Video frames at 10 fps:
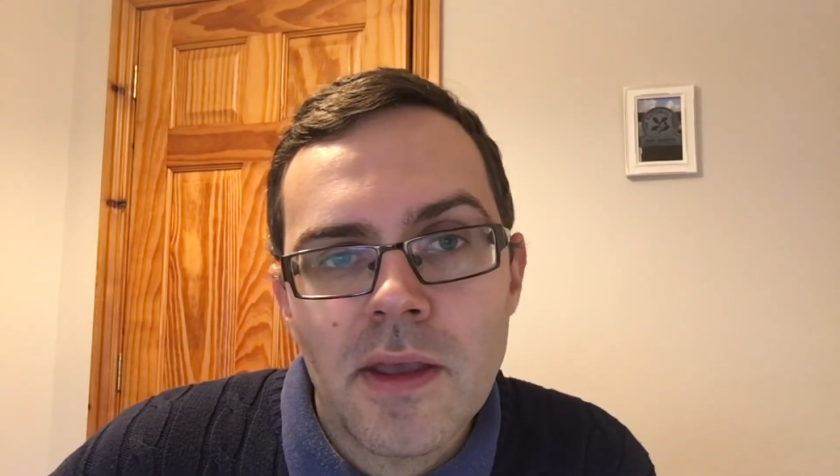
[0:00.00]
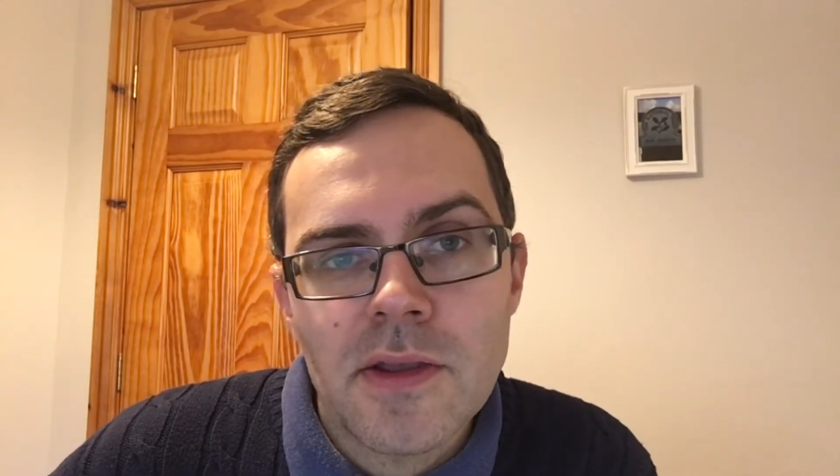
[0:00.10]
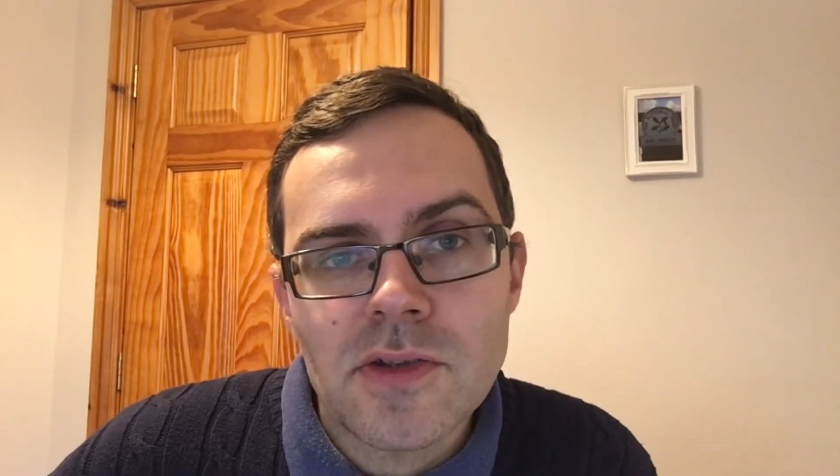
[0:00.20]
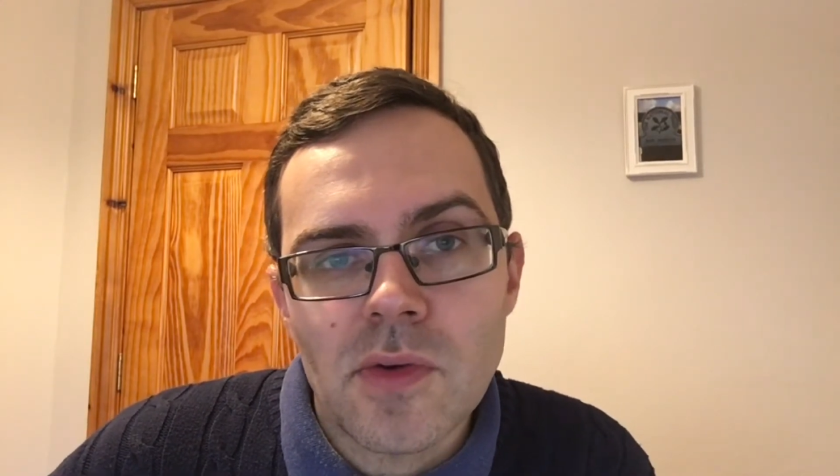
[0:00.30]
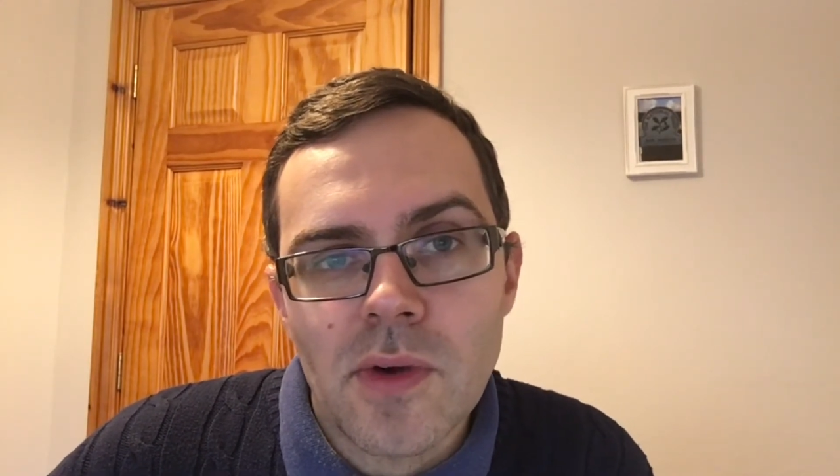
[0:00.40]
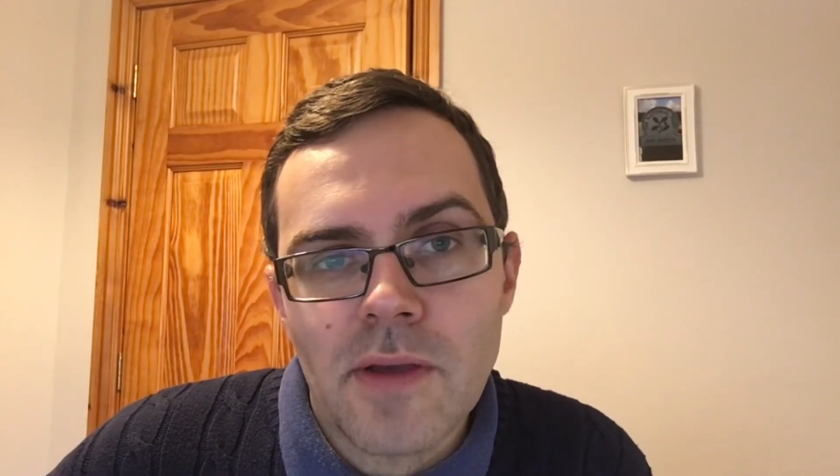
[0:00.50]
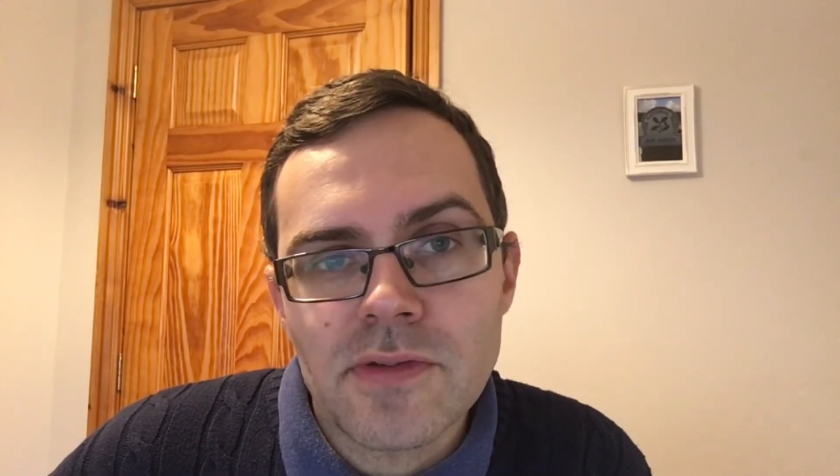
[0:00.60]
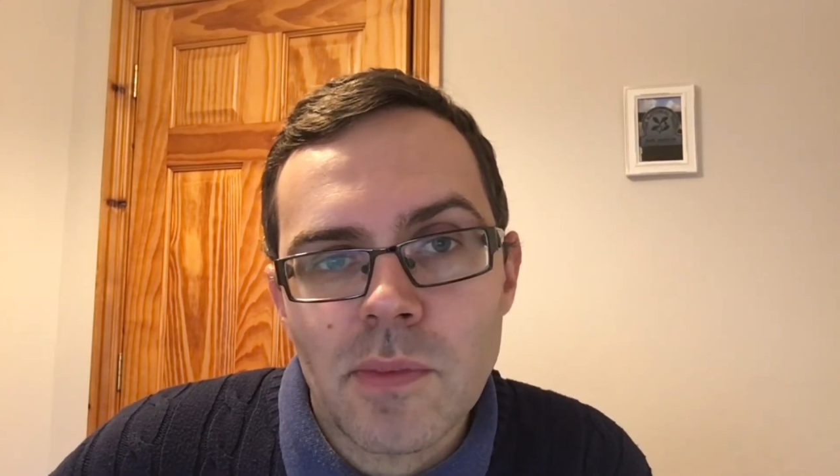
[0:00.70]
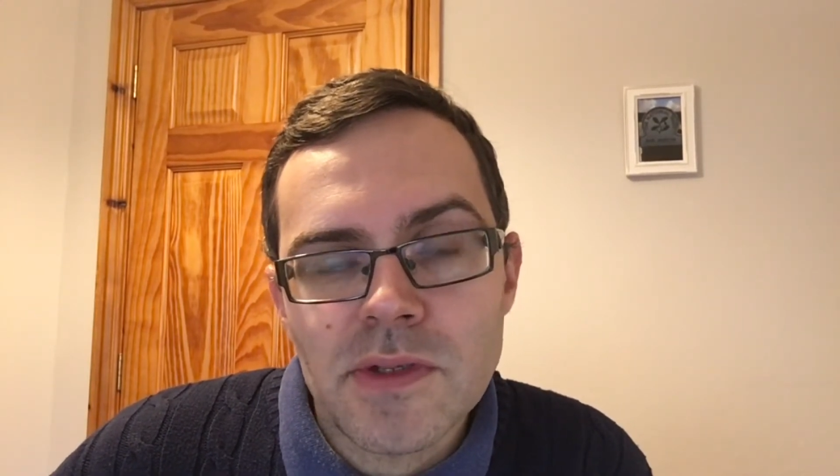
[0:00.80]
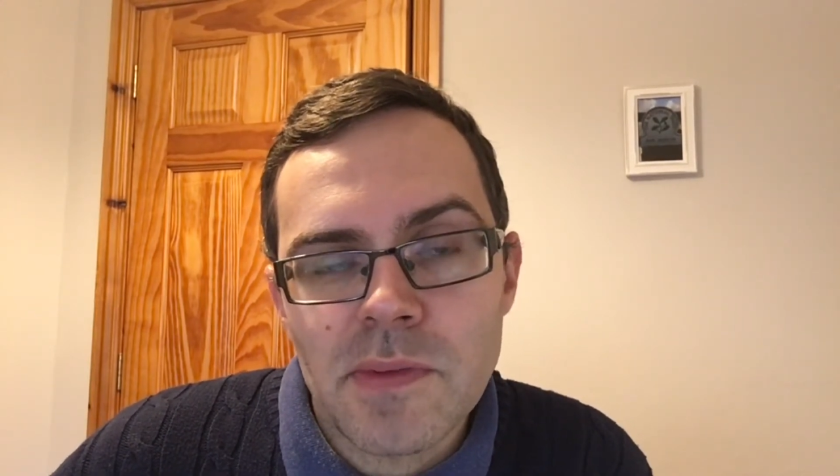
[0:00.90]
So if
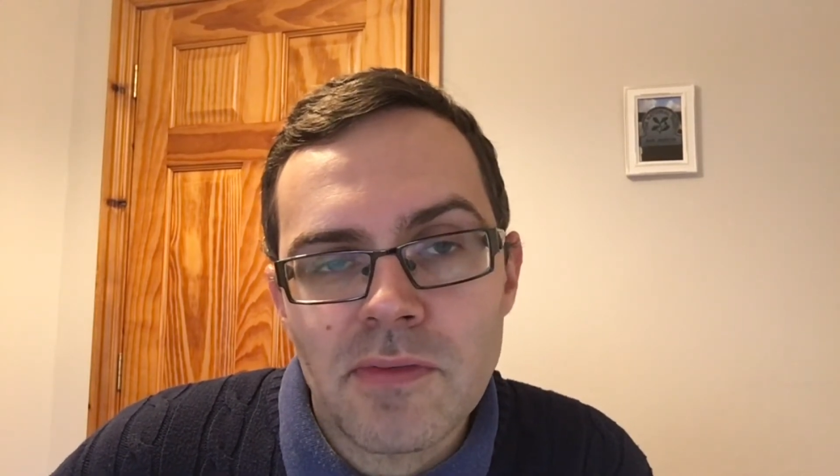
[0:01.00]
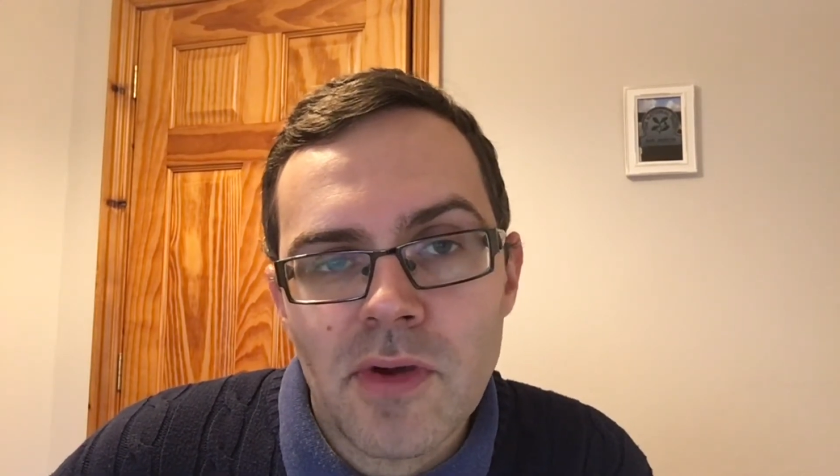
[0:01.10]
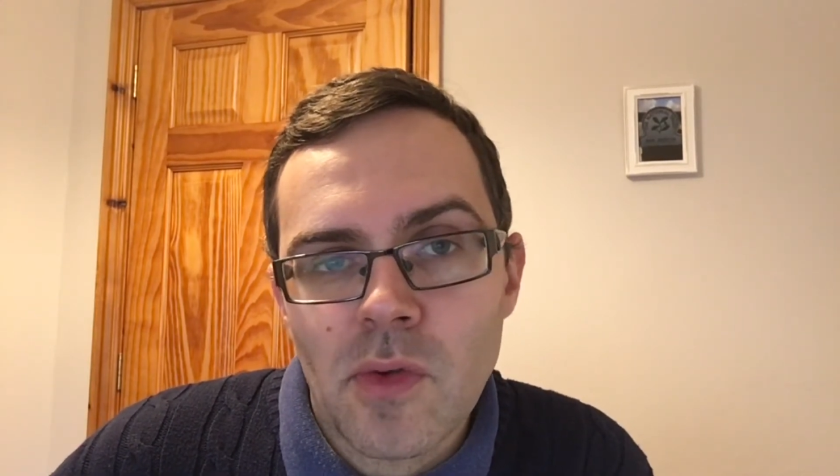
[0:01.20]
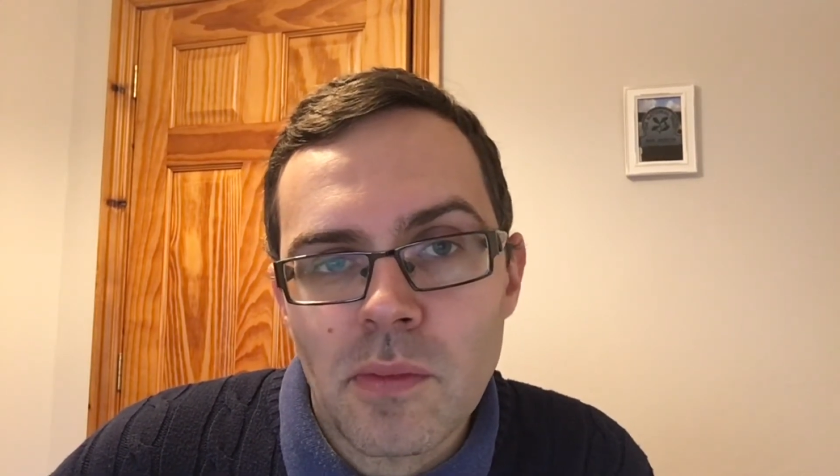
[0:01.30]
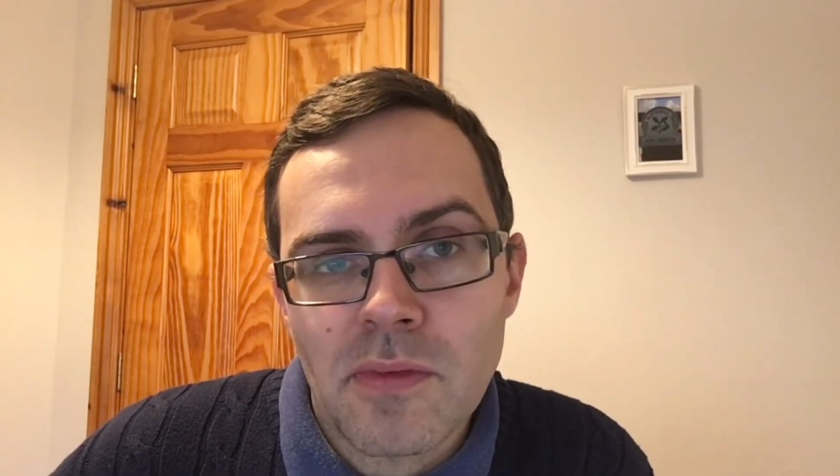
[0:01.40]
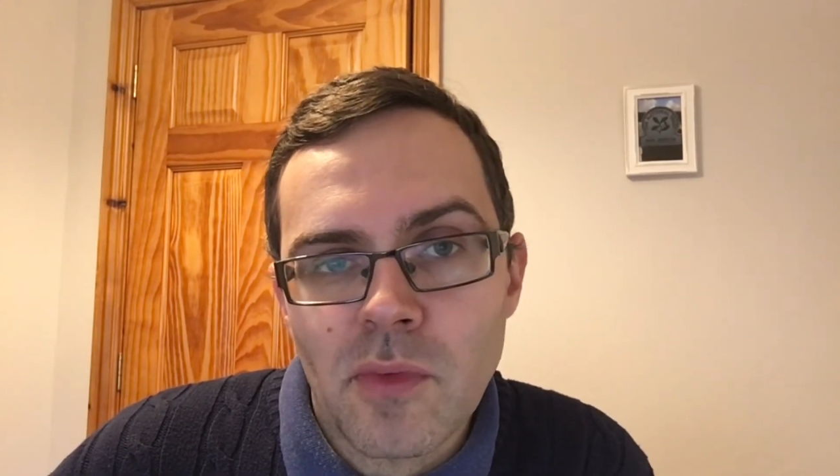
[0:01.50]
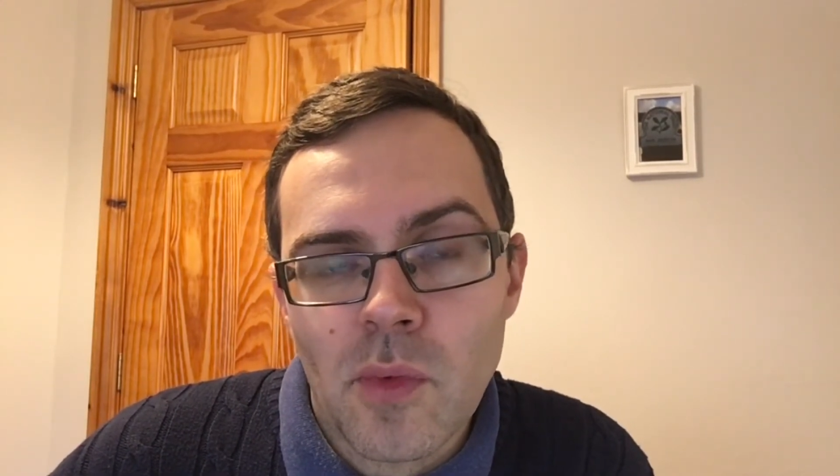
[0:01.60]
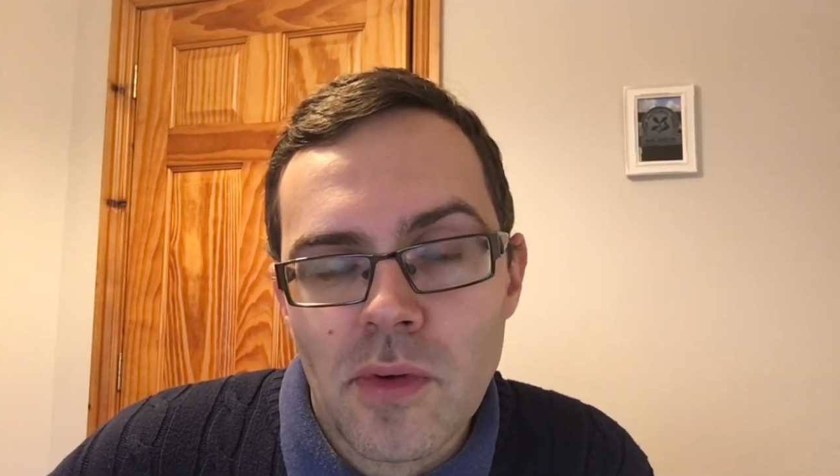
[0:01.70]
someone's been furloughed before,